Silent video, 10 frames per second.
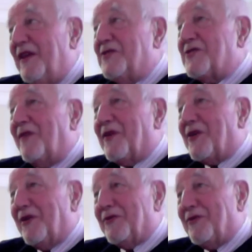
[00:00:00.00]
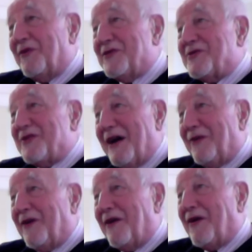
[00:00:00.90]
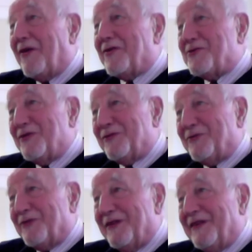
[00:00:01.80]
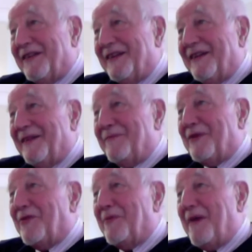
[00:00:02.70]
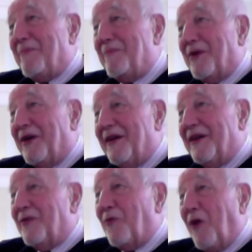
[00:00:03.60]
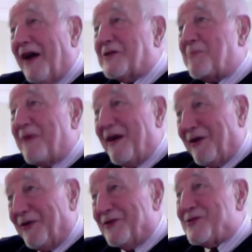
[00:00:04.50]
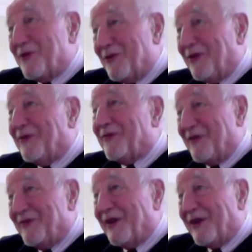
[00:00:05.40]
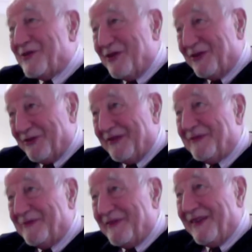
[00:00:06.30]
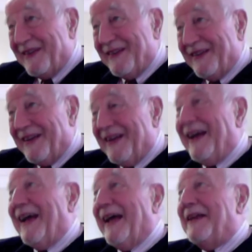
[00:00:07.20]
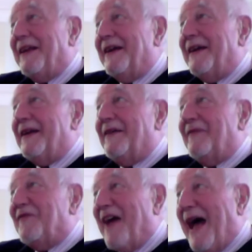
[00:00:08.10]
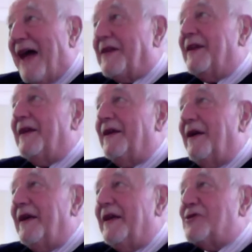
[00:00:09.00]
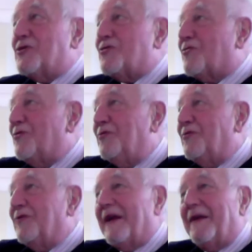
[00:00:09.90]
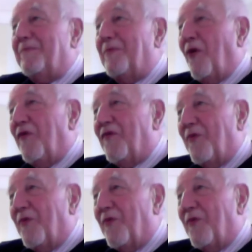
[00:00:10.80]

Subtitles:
law, but and that these other countries now are our children, but remember, wise parents learn from their children. And